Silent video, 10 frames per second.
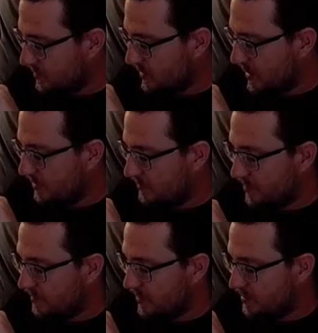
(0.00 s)
Yeah, it would have
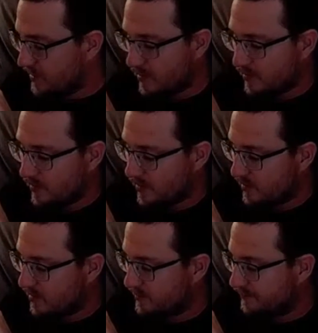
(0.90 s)
been much better in the
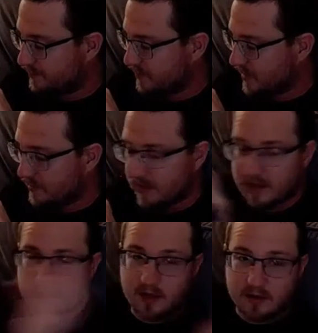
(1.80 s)
theaters. Yeah,
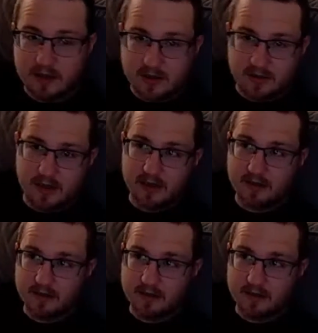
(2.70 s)
so that's our rating.